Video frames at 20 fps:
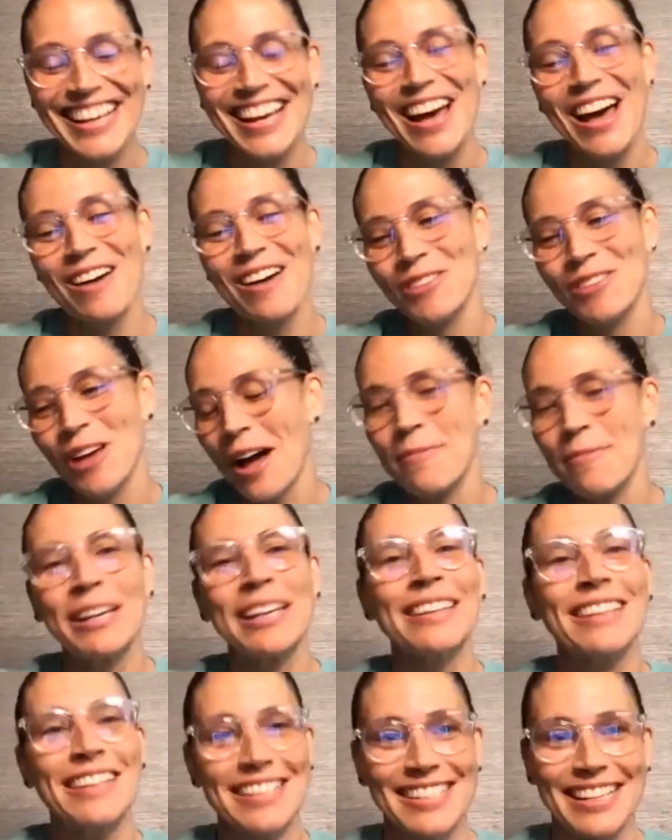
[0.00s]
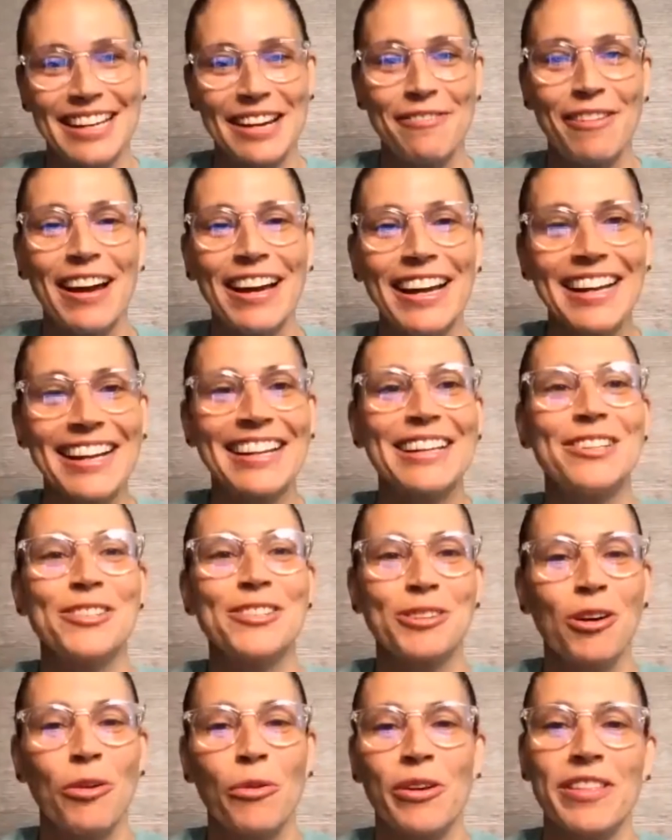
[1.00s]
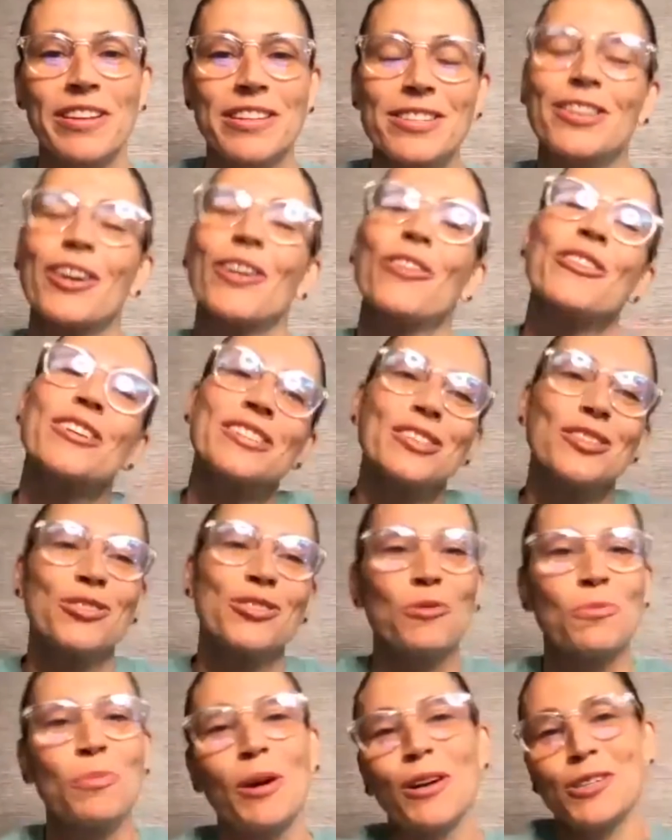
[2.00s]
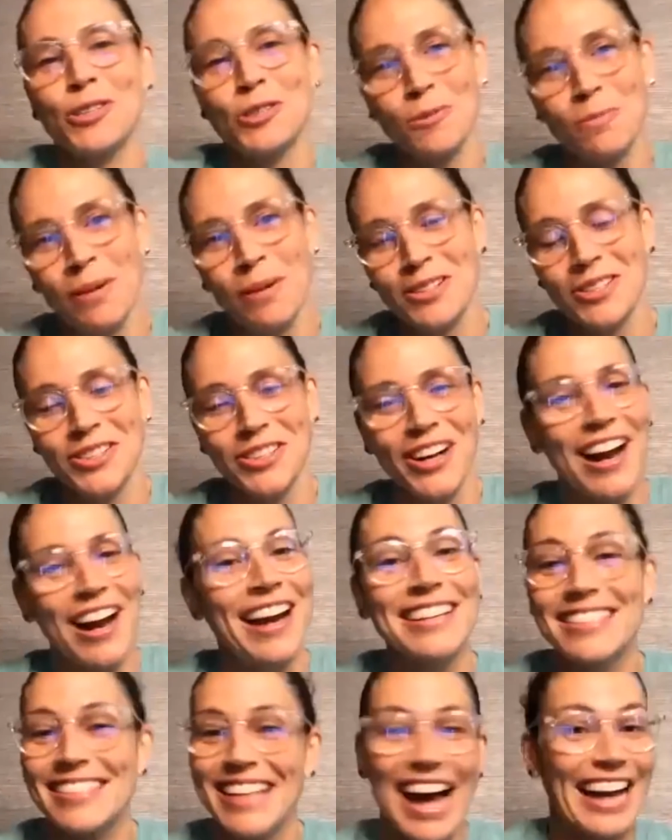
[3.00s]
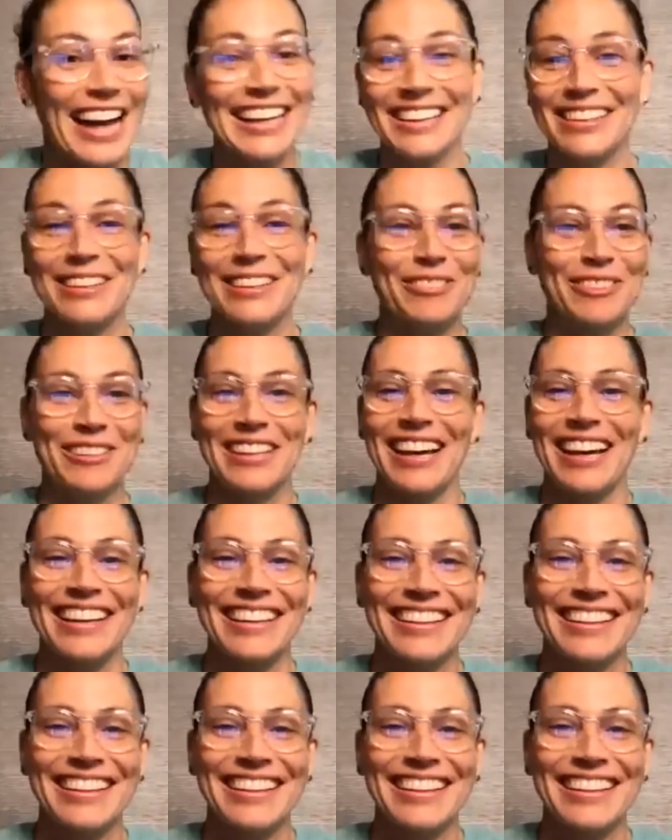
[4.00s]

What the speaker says: I mean, listen, if I get an intro where they just go, this is Sue Bird, she'll bust your ass, I can live with that.